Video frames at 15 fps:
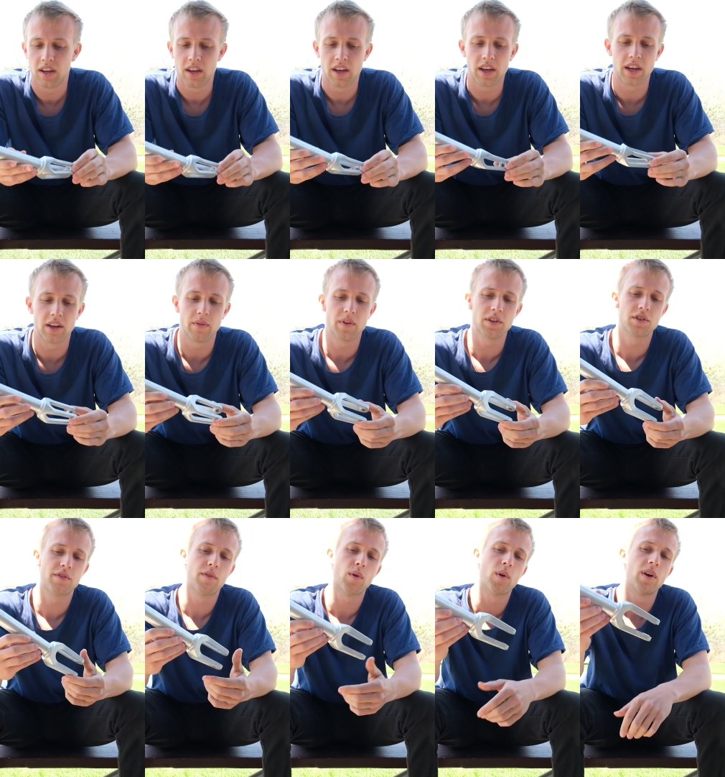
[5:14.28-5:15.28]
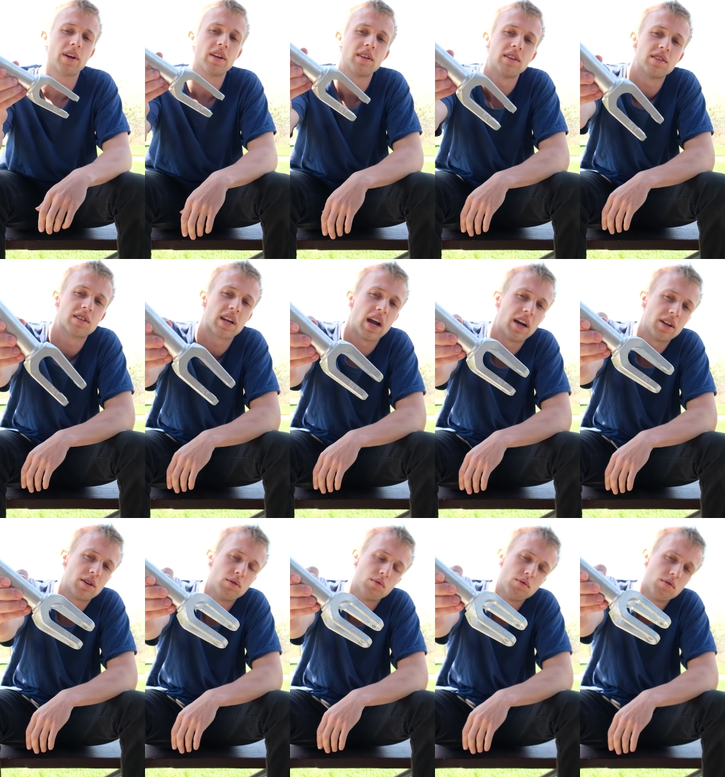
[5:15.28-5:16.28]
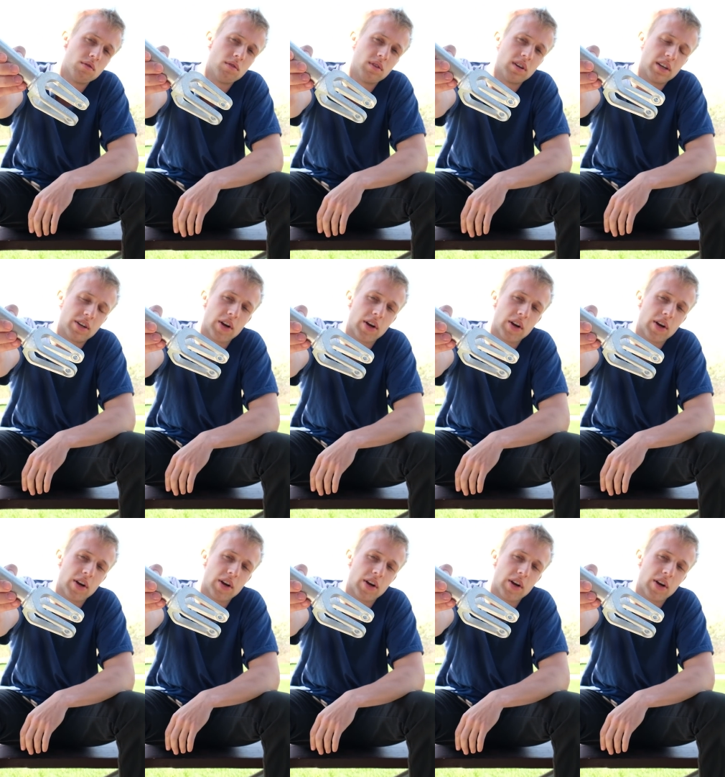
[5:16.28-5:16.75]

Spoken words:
And this fork is kind of cool.